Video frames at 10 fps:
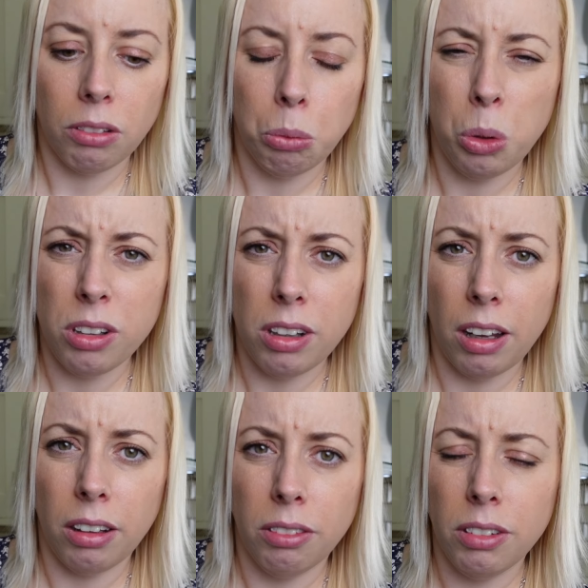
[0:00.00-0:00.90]
We'll
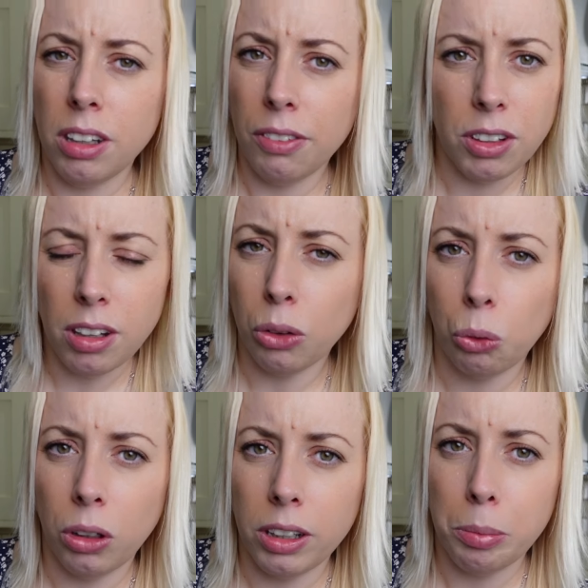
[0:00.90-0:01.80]
see. See if the sound
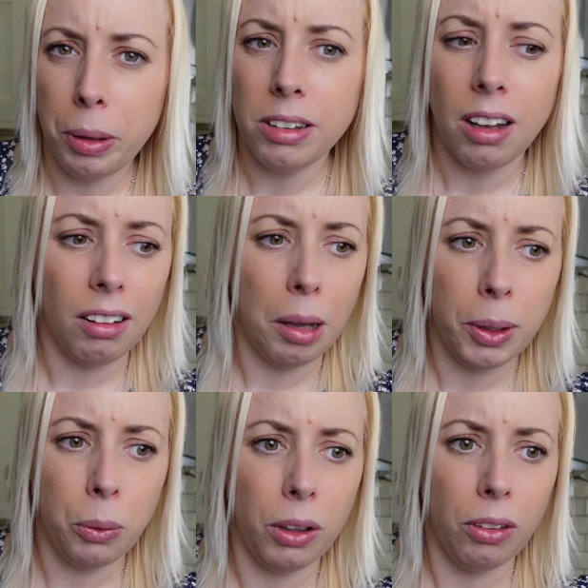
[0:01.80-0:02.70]
quality is better. Let me
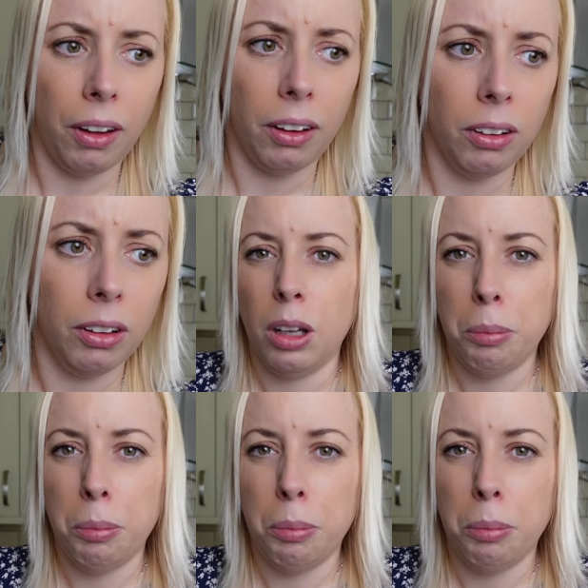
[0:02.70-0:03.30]
know what you think.